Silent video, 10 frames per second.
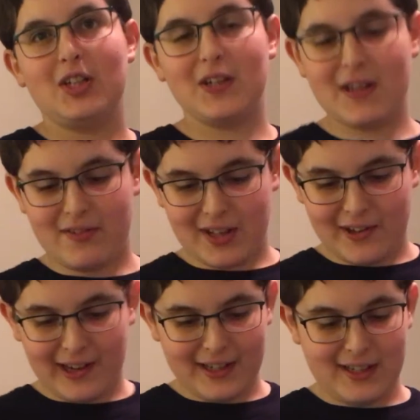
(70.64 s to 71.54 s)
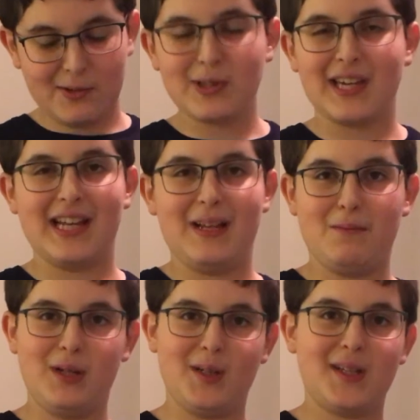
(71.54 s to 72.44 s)
live in a giant
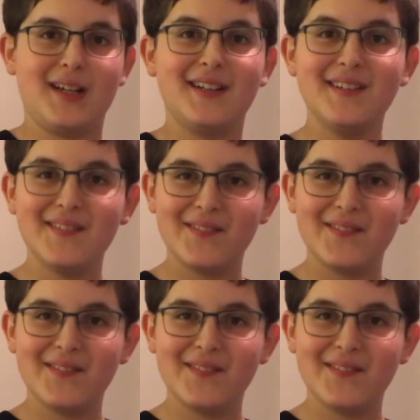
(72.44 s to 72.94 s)
Unikitty building.